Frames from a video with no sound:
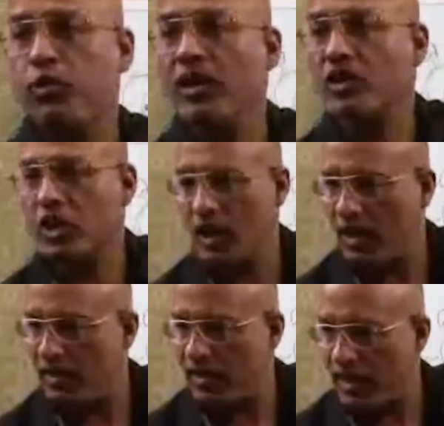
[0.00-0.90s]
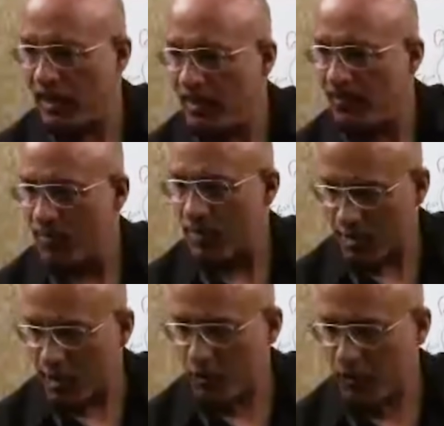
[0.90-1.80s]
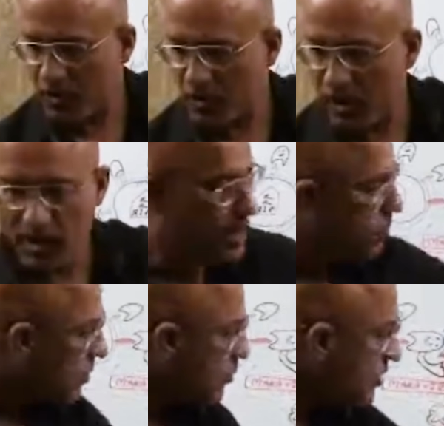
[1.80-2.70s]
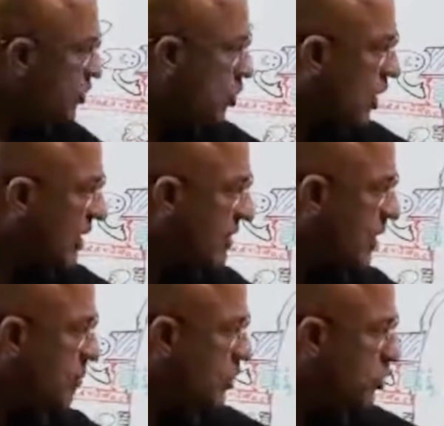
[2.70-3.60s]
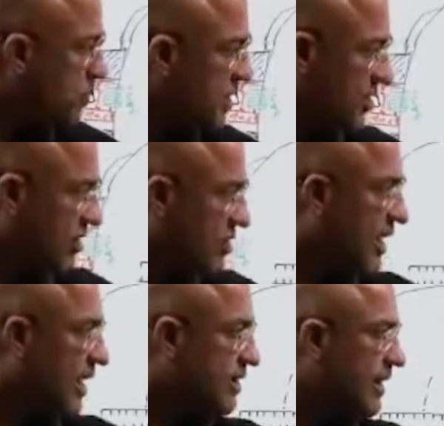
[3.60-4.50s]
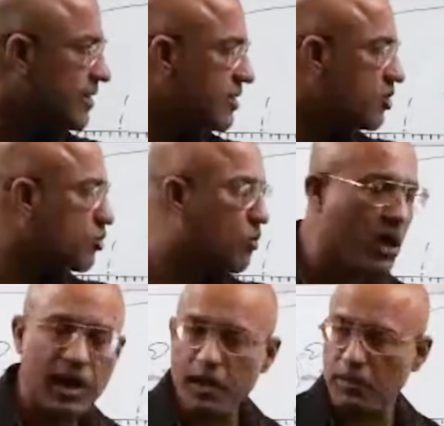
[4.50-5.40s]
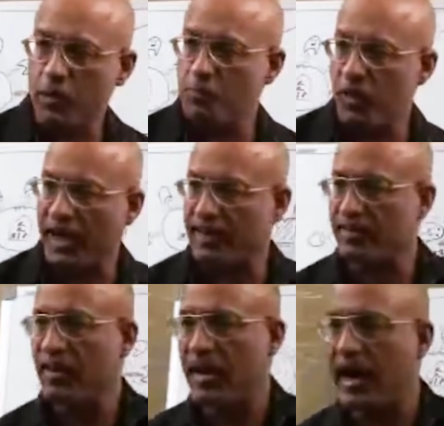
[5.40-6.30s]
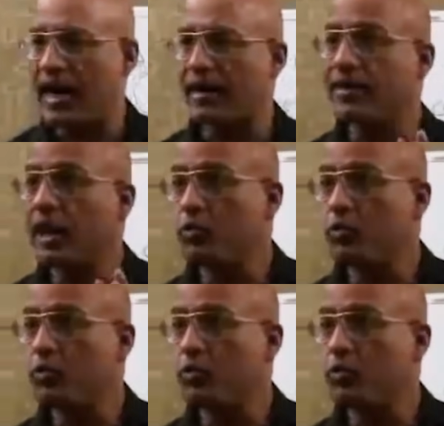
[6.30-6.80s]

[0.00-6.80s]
functional. They are not functional. But once you cut them into pieces, then these smaller components are really